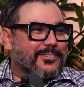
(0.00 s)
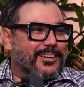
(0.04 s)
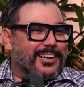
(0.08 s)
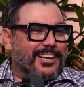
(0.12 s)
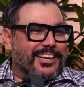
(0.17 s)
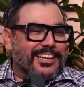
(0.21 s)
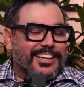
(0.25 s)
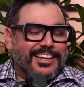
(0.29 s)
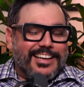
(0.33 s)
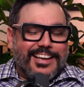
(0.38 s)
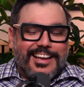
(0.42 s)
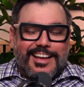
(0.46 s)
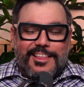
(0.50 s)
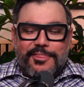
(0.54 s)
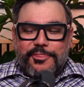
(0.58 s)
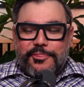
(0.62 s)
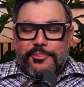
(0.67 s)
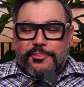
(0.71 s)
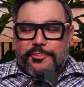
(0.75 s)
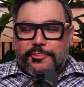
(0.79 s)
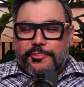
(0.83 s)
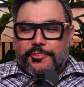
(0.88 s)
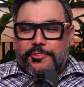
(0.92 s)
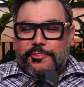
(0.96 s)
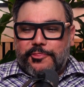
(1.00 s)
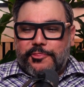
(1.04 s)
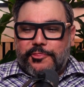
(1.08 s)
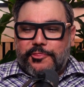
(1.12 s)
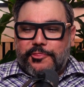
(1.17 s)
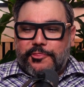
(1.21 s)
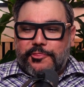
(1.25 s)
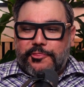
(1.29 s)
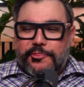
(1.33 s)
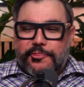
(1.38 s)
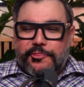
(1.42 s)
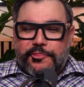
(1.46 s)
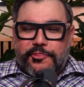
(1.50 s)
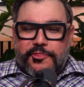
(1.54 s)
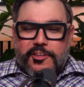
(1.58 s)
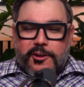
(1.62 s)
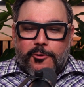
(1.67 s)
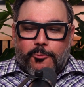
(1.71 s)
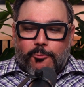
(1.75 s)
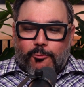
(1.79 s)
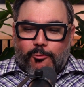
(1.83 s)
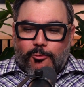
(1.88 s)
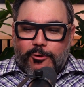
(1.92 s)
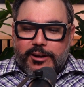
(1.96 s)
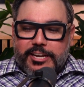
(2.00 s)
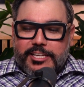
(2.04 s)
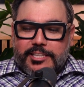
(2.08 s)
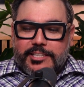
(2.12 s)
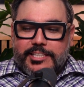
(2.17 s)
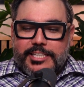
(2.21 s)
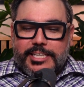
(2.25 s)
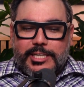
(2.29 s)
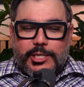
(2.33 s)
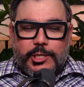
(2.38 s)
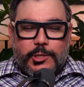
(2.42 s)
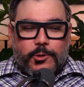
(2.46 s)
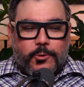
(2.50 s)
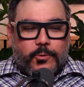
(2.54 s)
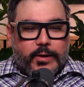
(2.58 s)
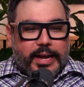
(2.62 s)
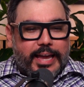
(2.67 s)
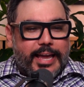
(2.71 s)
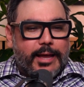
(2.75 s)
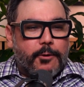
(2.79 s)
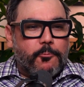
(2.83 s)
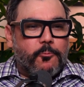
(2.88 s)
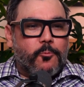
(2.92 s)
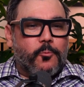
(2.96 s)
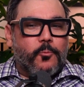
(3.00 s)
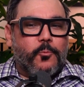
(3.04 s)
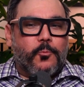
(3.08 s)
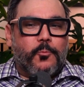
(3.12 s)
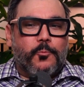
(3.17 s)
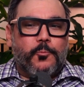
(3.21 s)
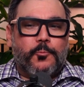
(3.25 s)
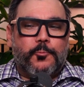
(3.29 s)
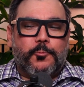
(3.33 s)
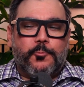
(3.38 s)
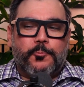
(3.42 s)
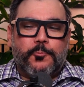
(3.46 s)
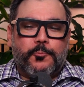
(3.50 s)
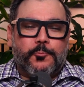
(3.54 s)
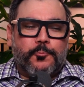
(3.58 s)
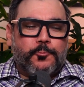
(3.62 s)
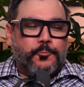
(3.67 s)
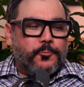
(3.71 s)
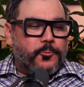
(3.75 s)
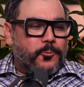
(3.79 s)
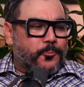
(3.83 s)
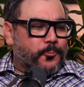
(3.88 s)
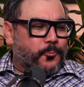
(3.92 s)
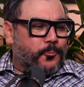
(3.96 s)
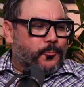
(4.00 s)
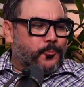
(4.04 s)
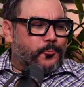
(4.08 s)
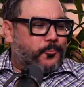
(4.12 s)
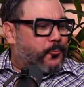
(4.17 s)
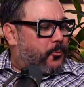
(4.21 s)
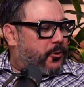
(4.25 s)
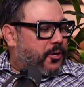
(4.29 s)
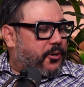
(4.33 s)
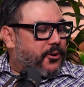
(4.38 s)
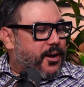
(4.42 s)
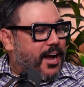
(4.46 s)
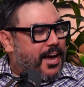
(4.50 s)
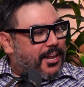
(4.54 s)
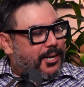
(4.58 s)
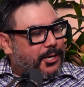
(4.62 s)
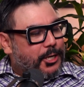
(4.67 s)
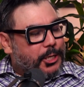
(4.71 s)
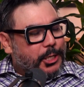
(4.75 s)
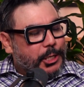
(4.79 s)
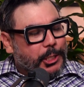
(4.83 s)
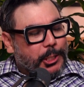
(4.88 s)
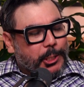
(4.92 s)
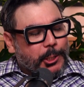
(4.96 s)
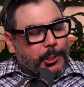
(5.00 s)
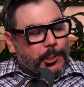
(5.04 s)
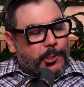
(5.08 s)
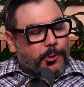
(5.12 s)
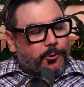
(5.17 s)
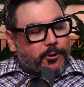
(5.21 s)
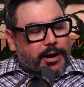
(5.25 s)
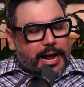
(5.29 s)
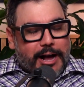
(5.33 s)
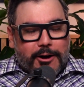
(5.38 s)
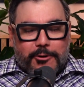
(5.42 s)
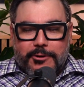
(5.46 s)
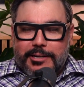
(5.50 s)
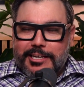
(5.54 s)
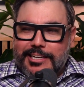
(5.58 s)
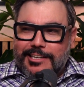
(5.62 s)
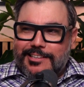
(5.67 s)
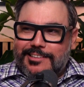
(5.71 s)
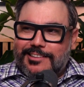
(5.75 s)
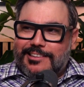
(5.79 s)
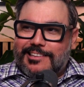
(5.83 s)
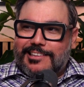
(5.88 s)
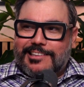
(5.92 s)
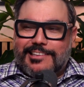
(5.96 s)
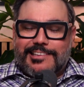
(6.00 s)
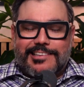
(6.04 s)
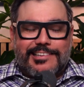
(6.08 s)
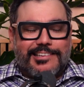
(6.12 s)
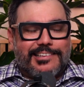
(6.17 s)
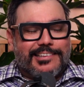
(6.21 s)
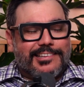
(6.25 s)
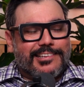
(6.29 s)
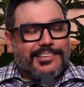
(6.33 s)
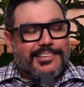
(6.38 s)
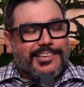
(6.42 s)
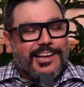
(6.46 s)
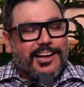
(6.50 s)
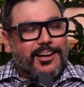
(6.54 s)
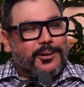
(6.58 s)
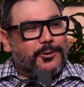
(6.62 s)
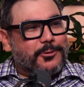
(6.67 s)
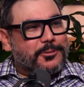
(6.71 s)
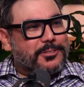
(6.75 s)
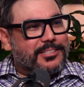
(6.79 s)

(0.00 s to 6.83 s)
Right. They're really great when you're at a crowded taco